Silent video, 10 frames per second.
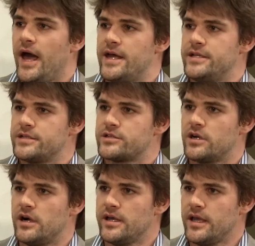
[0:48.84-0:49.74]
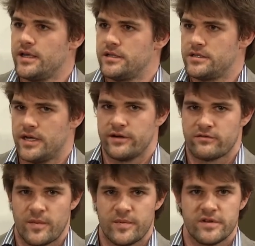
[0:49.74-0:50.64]
and try and
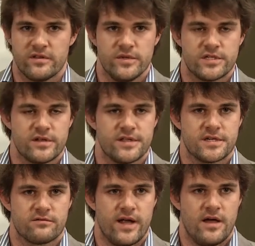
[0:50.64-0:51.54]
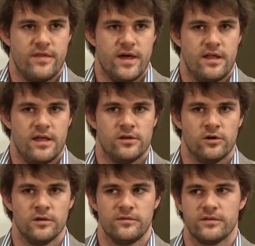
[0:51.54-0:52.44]
unwrap a bit of the mystery that's around that and
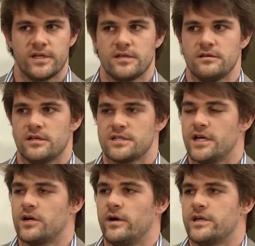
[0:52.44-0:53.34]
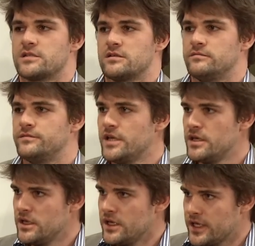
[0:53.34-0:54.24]
hopefully you can take away some
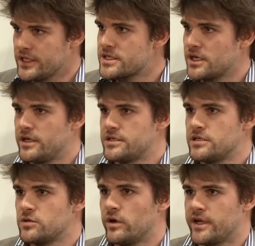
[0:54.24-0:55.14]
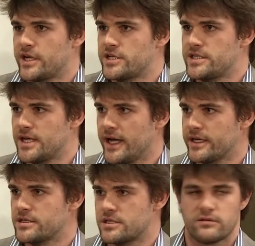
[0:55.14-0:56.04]
insights into what it actually
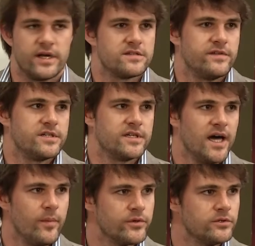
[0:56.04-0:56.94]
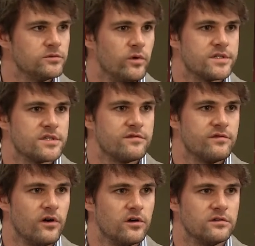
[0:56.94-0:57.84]
takes to raise venture capital, what's
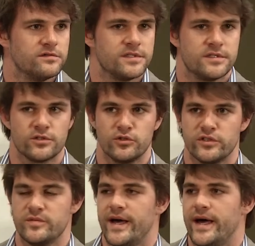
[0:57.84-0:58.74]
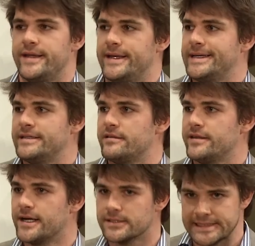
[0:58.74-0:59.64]
involved, the good, the bad, and
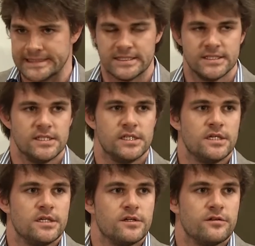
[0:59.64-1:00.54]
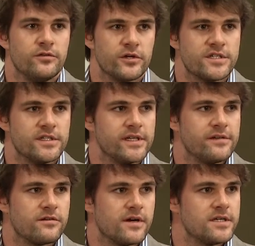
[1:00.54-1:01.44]
the ugly. Fortunately
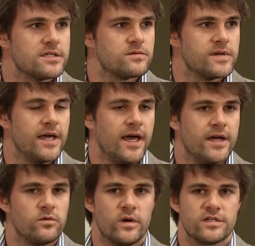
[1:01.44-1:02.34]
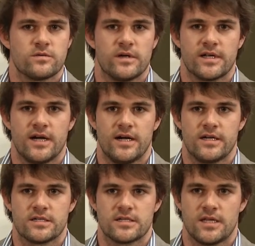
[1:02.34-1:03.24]
for us, we had one-to-one
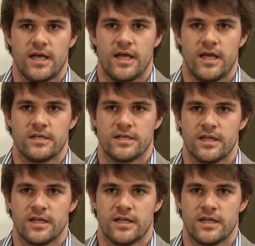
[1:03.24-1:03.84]
cast and